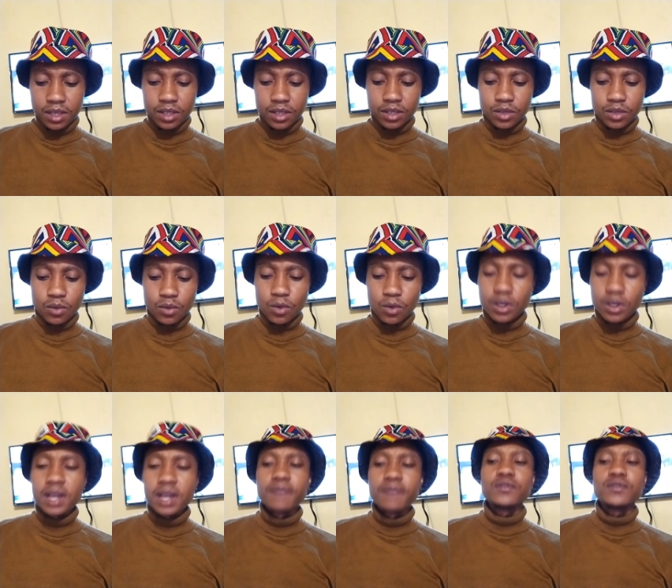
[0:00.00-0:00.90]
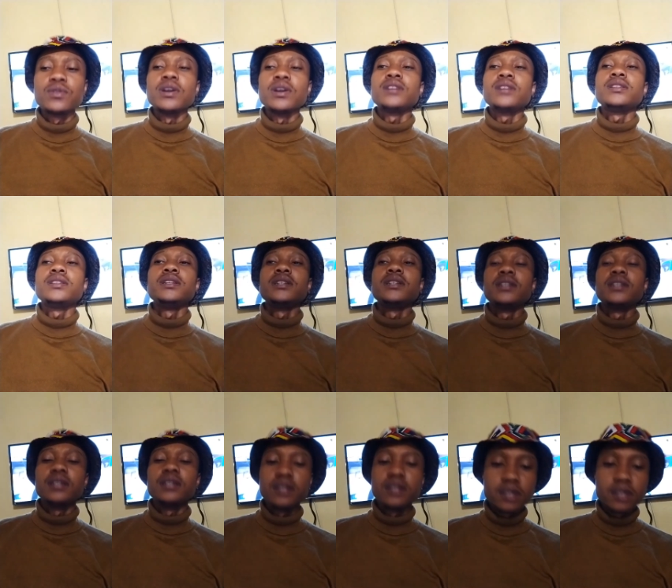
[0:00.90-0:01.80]
You won't have to actually
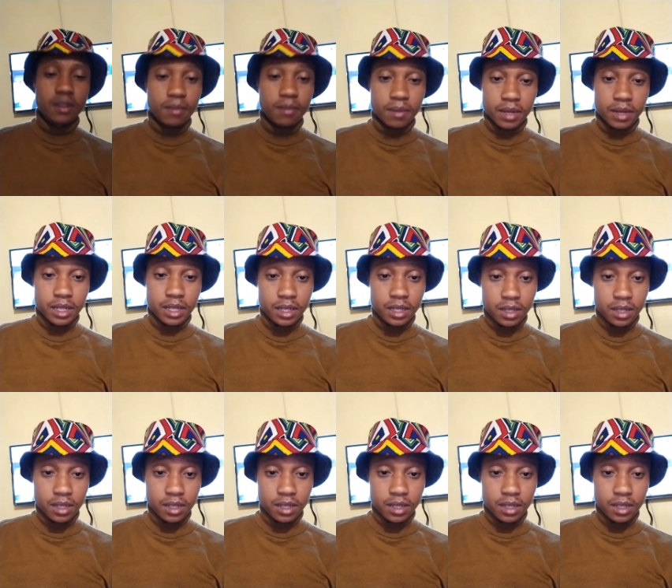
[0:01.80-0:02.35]
kill somebody.